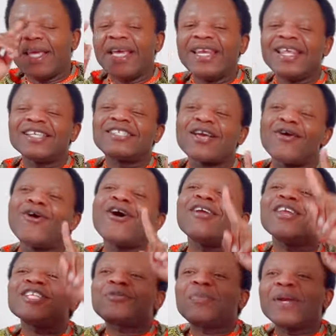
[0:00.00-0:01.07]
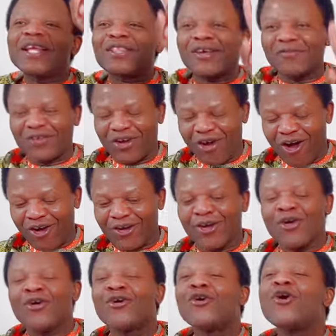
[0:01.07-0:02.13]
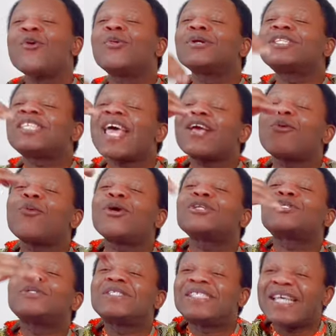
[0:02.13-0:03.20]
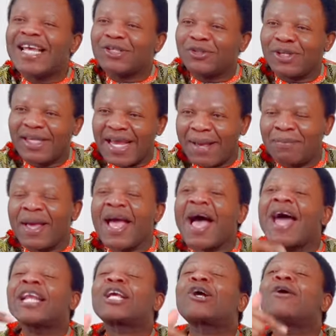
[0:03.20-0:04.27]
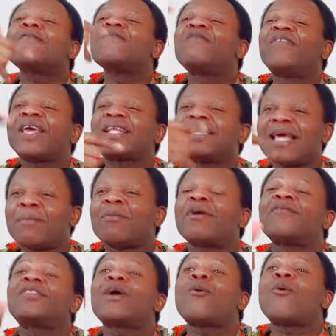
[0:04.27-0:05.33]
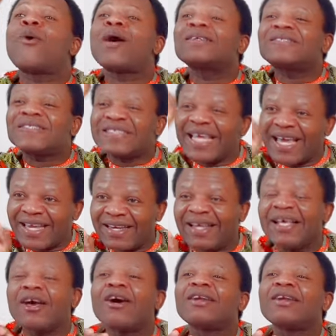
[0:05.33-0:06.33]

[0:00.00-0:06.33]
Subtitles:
it is the Holy Spirit of God who will take what you say to them and convict them of the one sin,